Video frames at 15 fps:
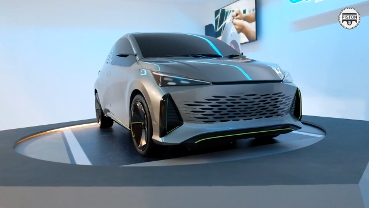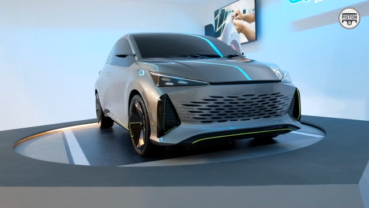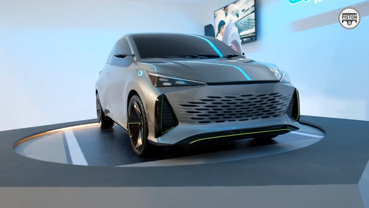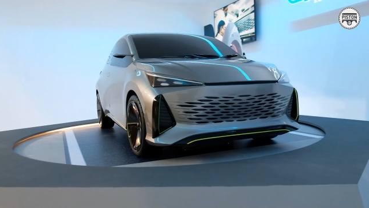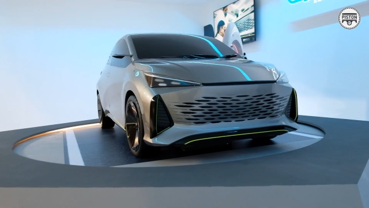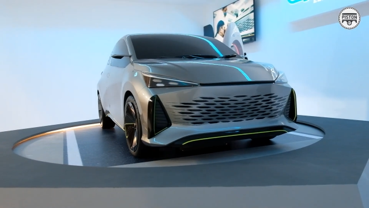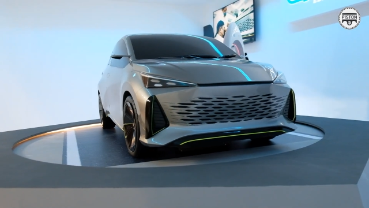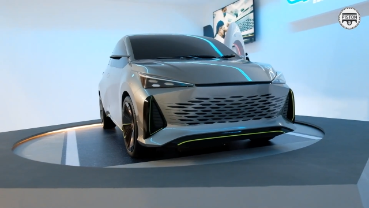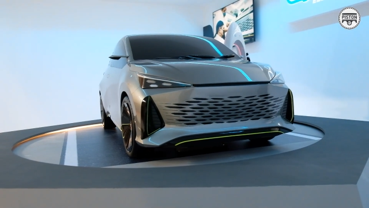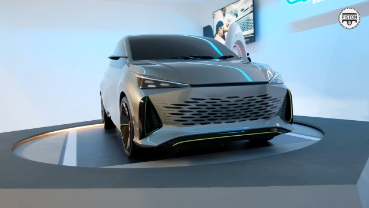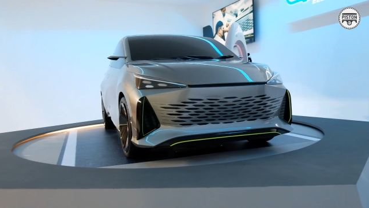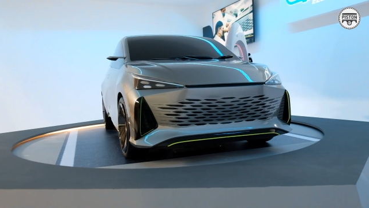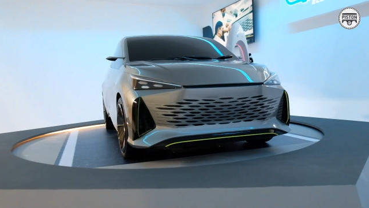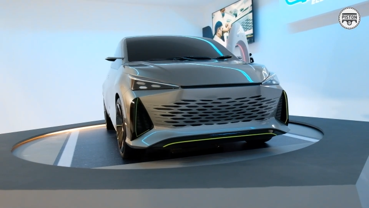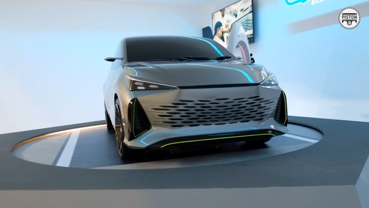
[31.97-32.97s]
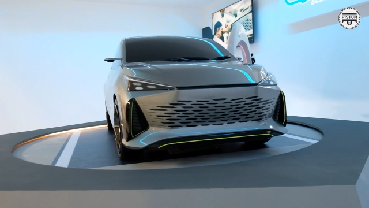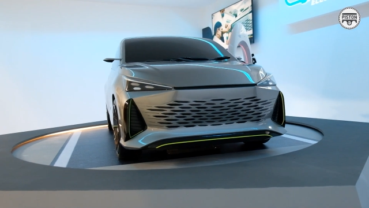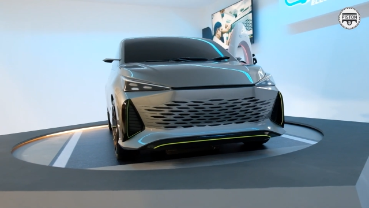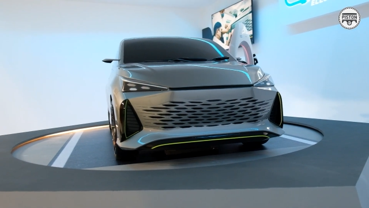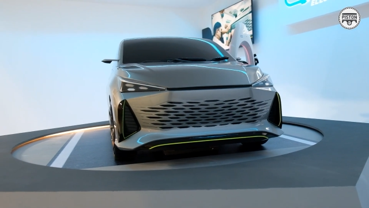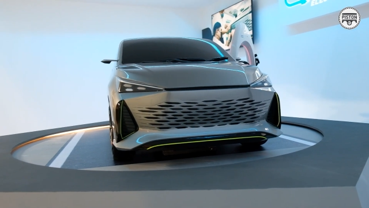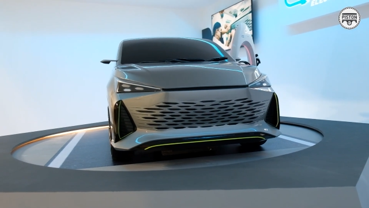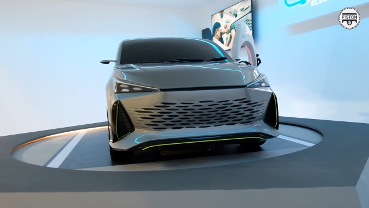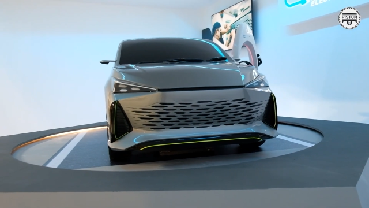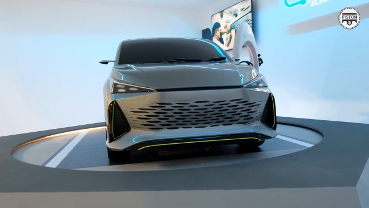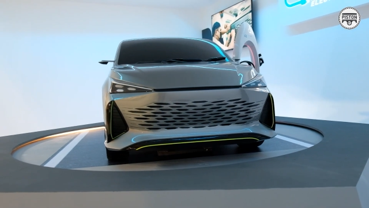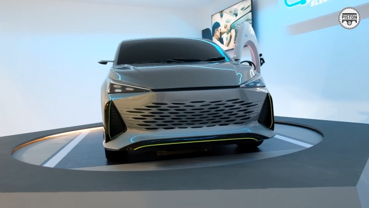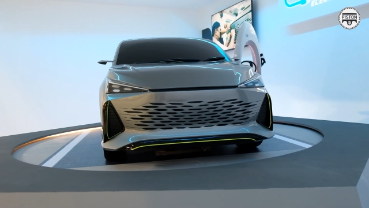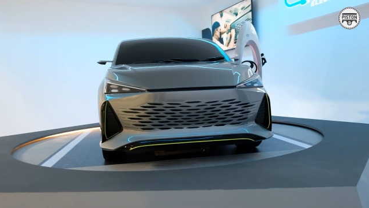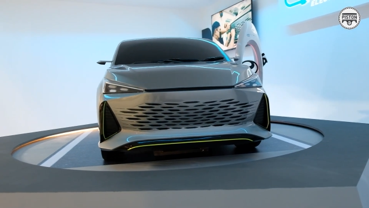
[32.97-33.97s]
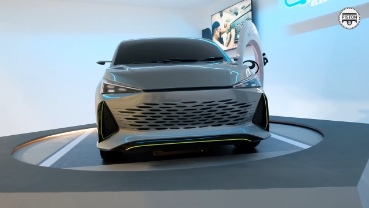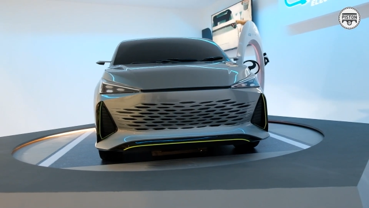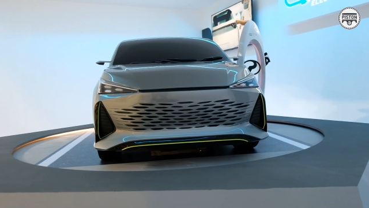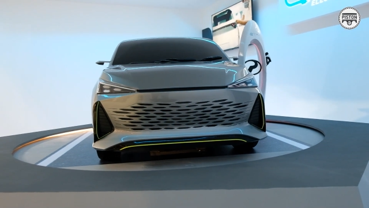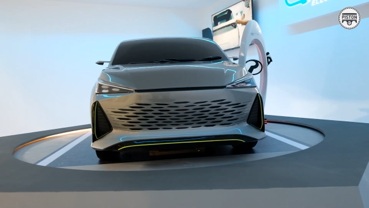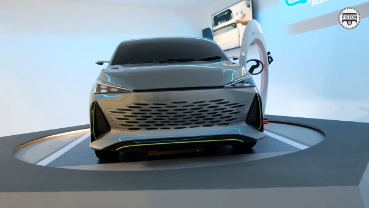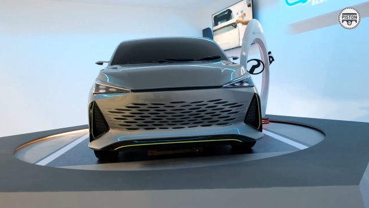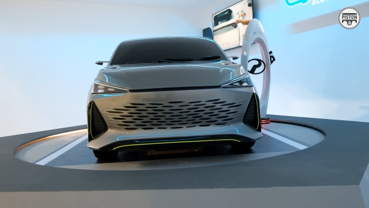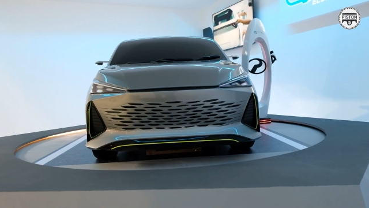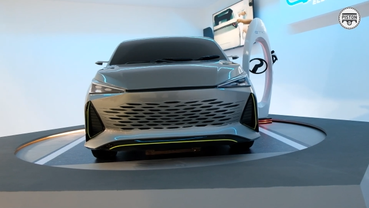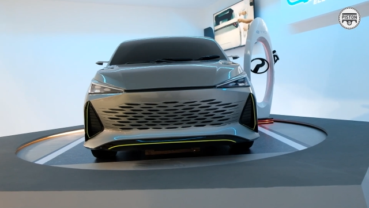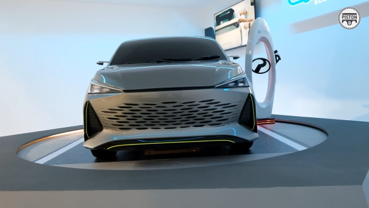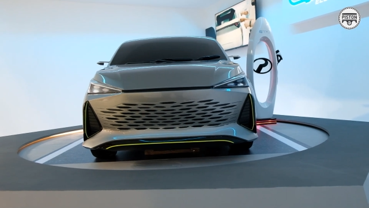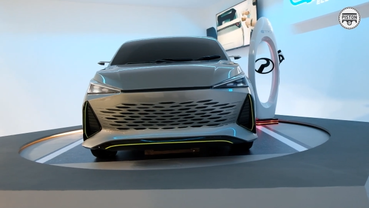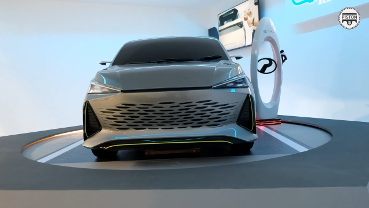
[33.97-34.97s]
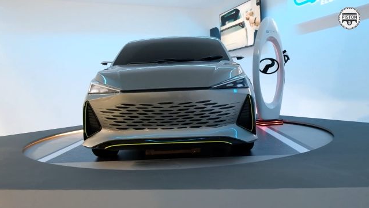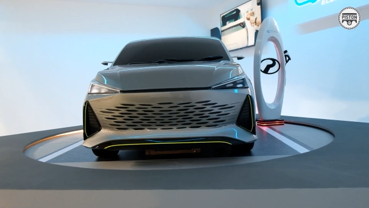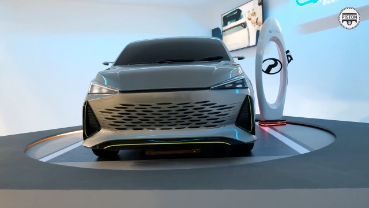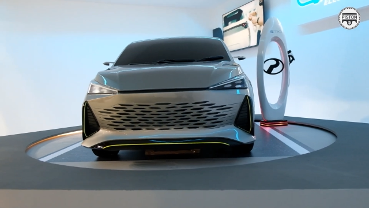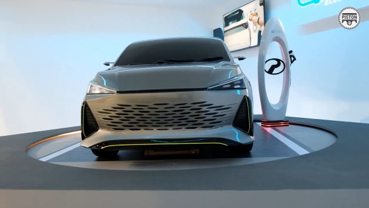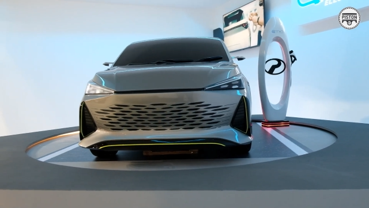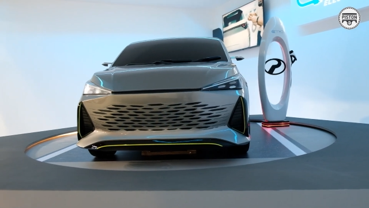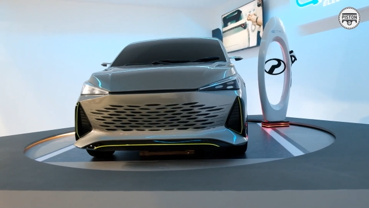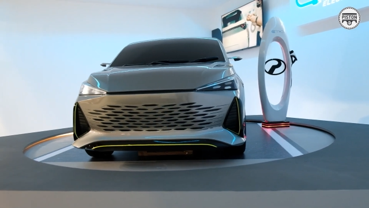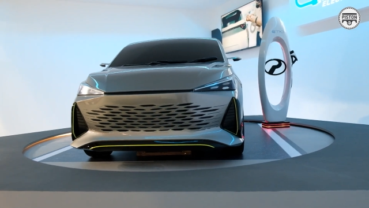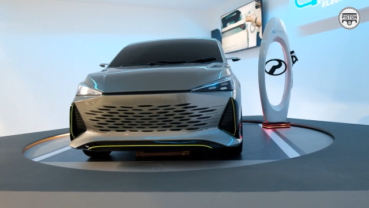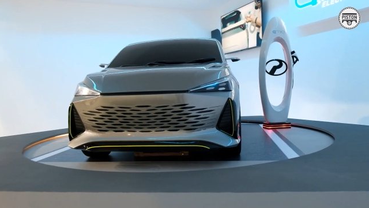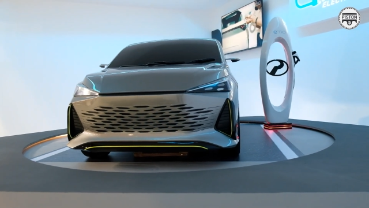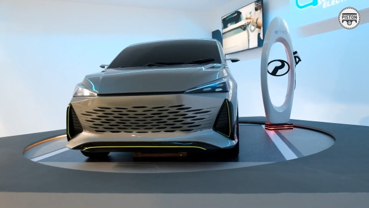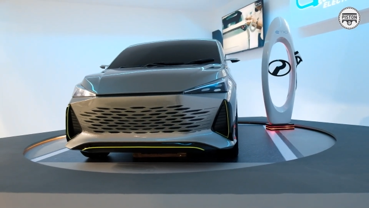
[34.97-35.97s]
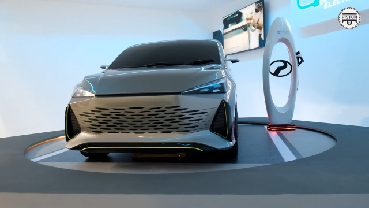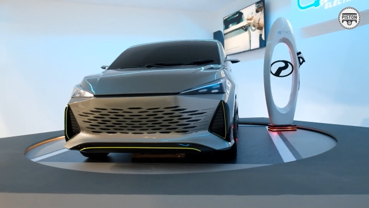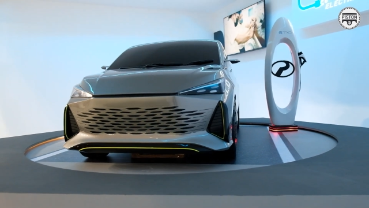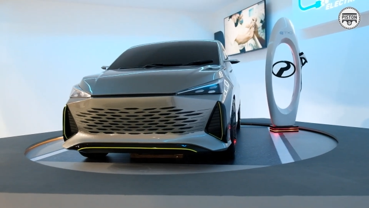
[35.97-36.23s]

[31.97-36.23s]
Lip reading: No face is visible, so there are no lips to read.